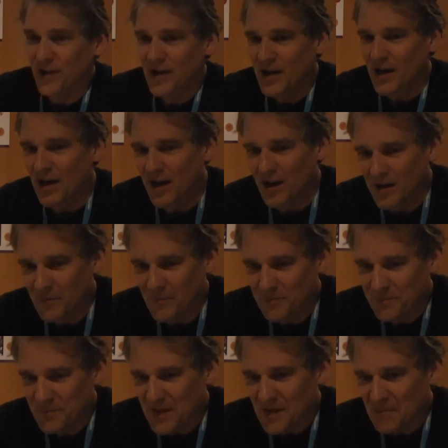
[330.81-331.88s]

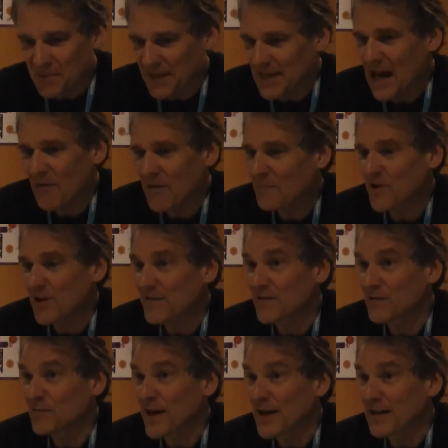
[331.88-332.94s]
But now I'm not
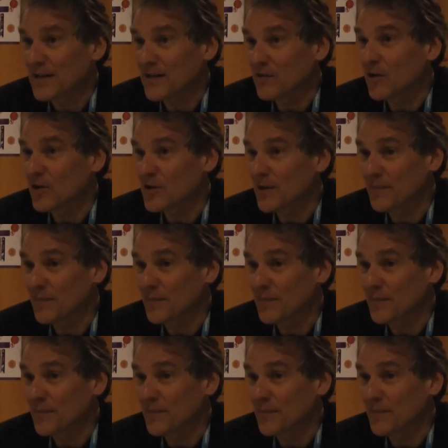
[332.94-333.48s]
even writing it large.